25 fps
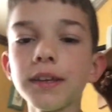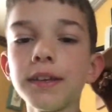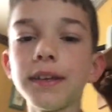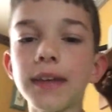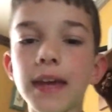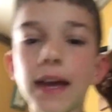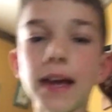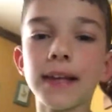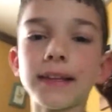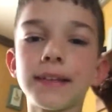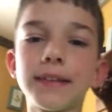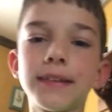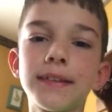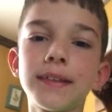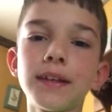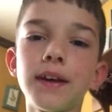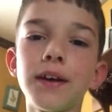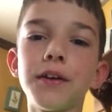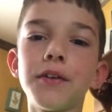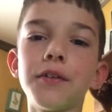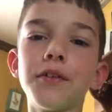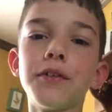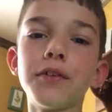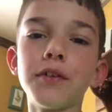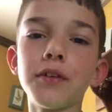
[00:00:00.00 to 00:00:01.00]
Yeah,
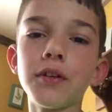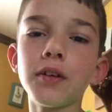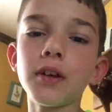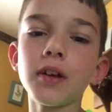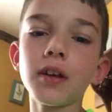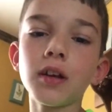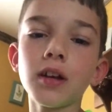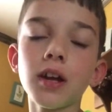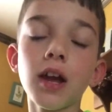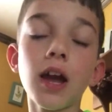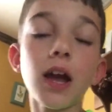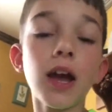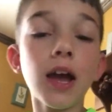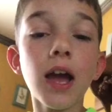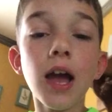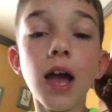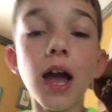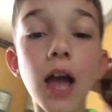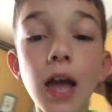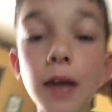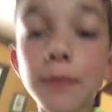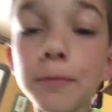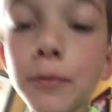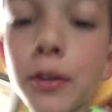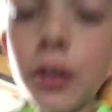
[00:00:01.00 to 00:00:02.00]
so
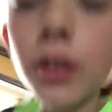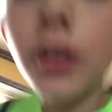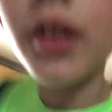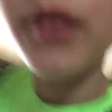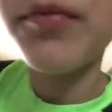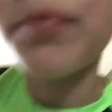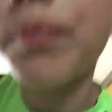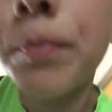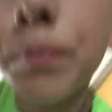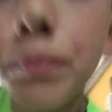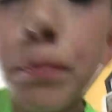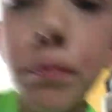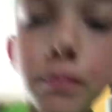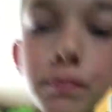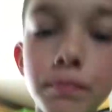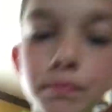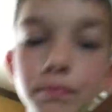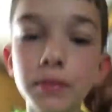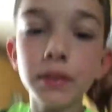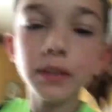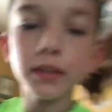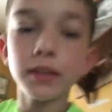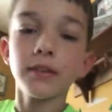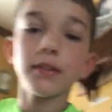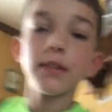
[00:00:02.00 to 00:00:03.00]
I'm gonna
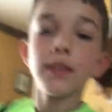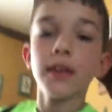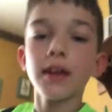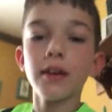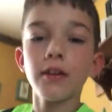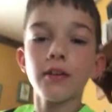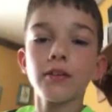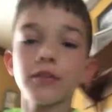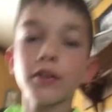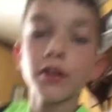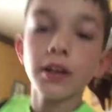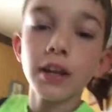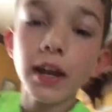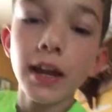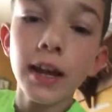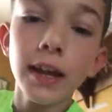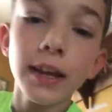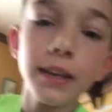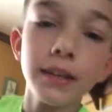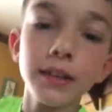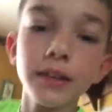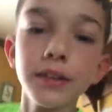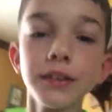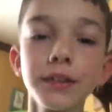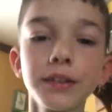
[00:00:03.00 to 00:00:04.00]
be there,
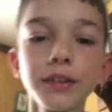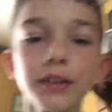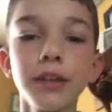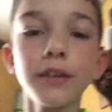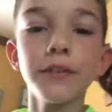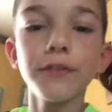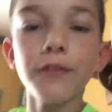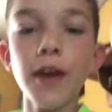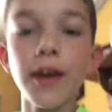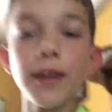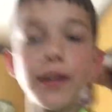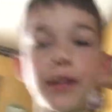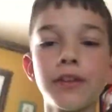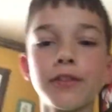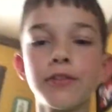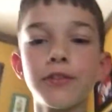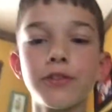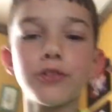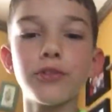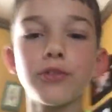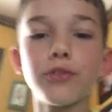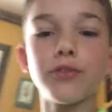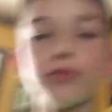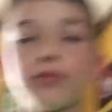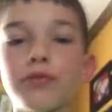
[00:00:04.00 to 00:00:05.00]
guys. If
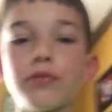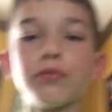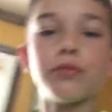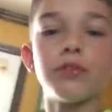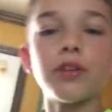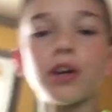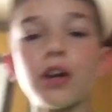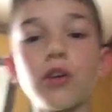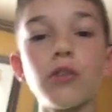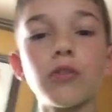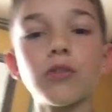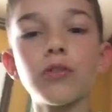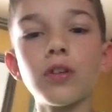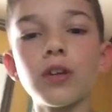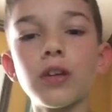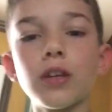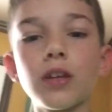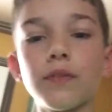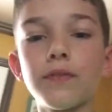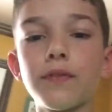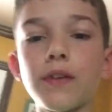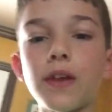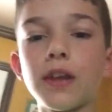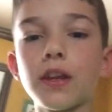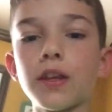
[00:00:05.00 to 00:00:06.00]
any of
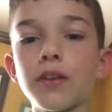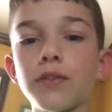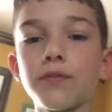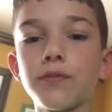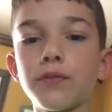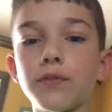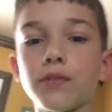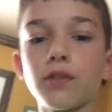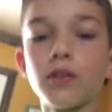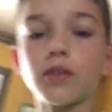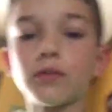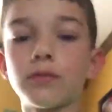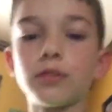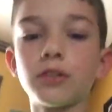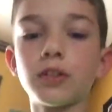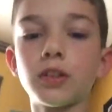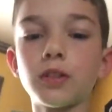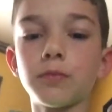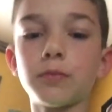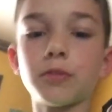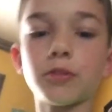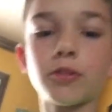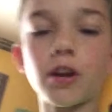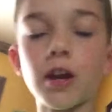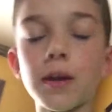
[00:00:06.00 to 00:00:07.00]
you have
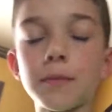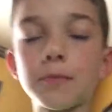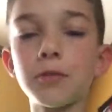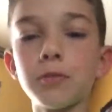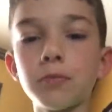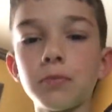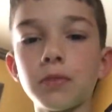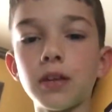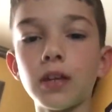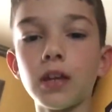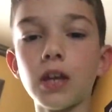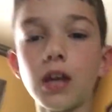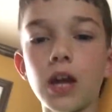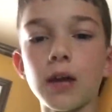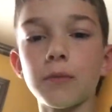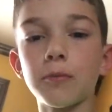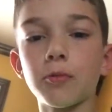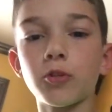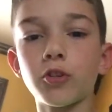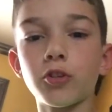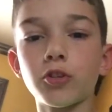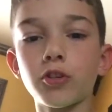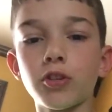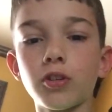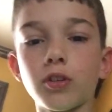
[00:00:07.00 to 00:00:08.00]
subscribed to me, I'm
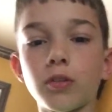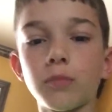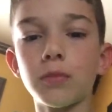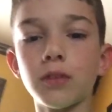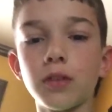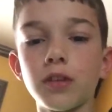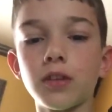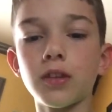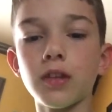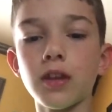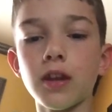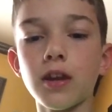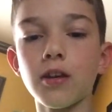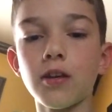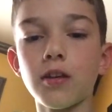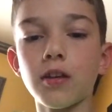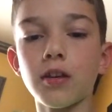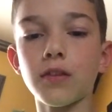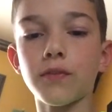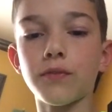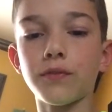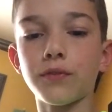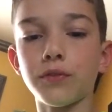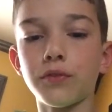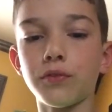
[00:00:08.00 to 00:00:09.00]
just gonna be there.
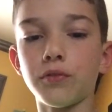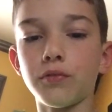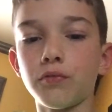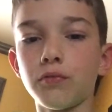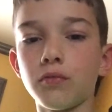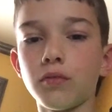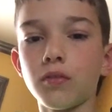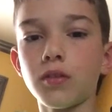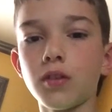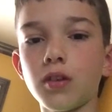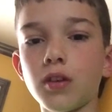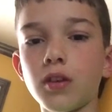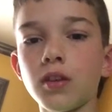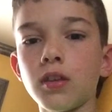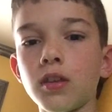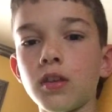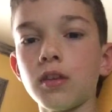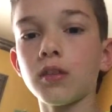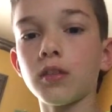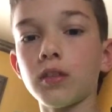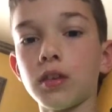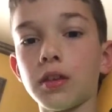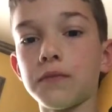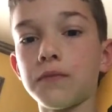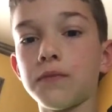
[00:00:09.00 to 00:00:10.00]
If you
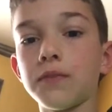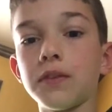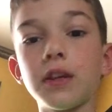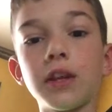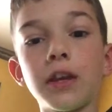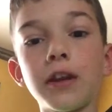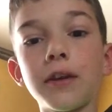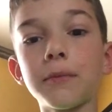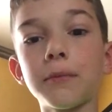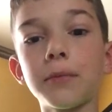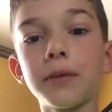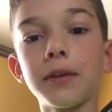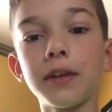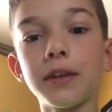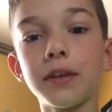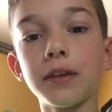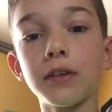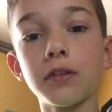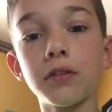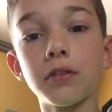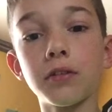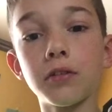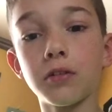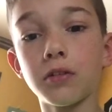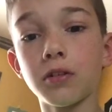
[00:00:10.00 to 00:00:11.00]
live near
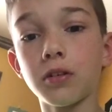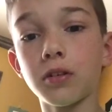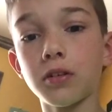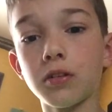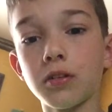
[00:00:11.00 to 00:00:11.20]
me,